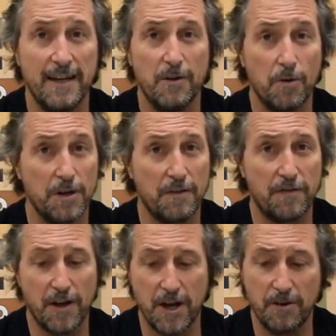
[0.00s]
or on your
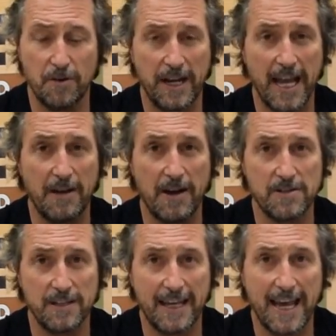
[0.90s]
phone, on how you
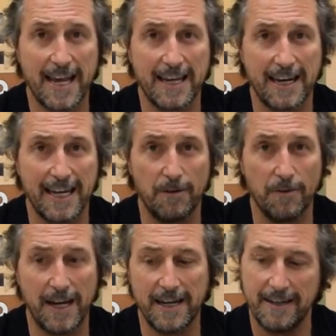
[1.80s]
actually calculate all
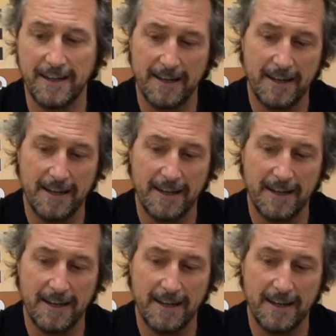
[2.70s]
that.